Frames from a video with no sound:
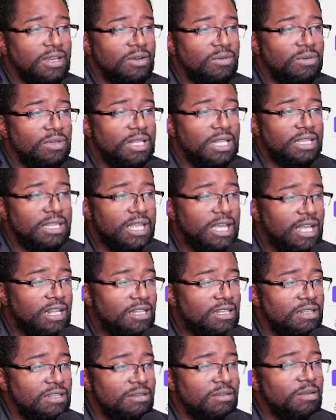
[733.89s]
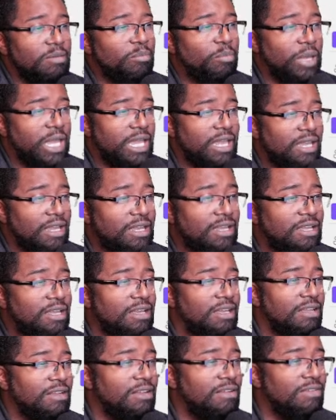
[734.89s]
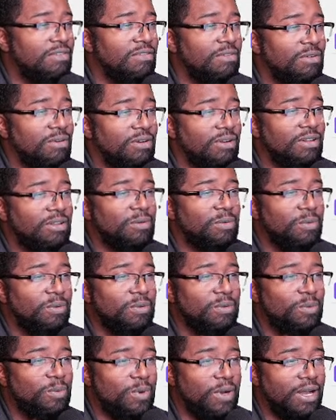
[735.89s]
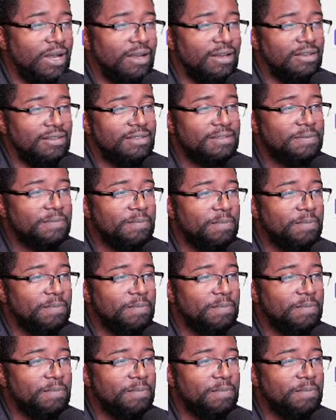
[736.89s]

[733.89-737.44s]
We'll let that bake for a little while.